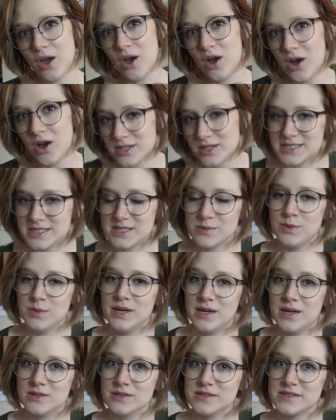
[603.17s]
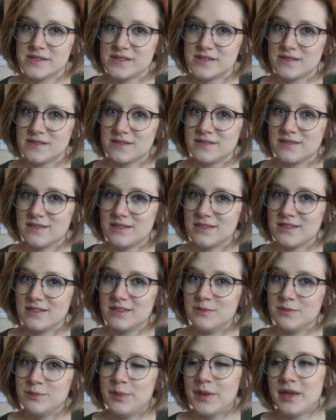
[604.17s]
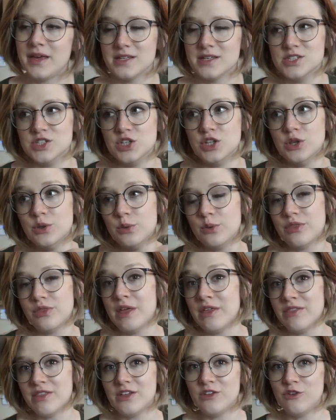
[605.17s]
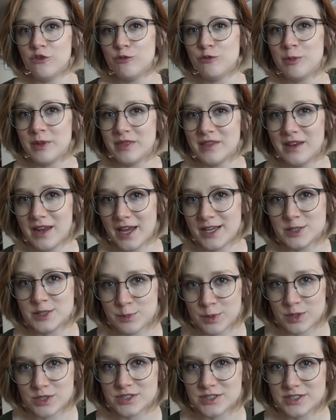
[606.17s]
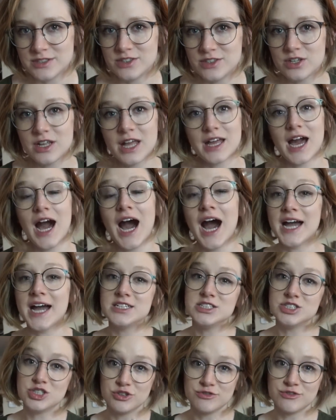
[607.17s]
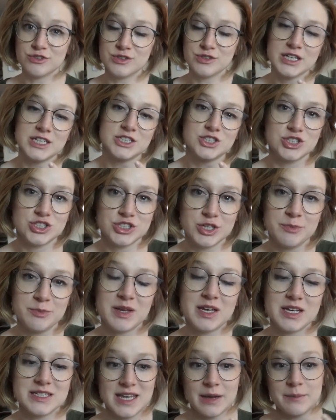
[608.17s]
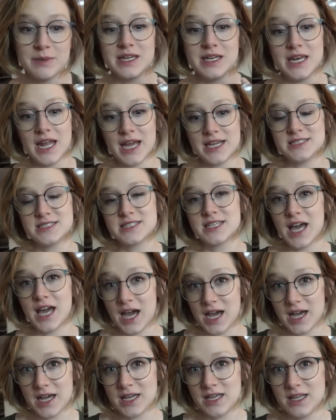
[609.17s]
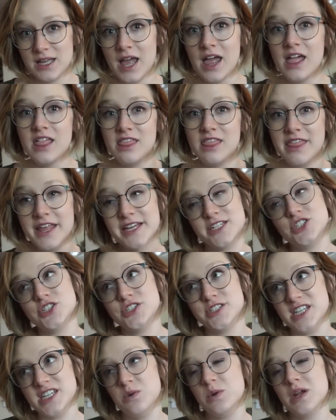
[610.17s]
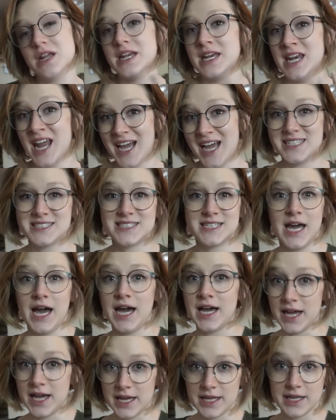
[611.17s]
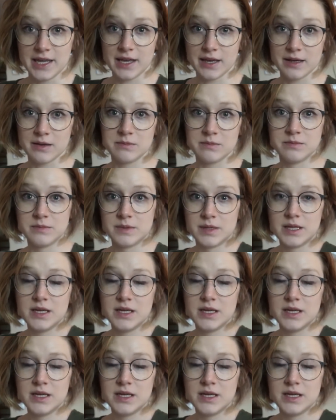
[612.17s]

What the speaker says: on someone else because you think that you've been the nice person. You're like, I deserve a relationship because I'm a nice guy. they should see what a nice guy I am.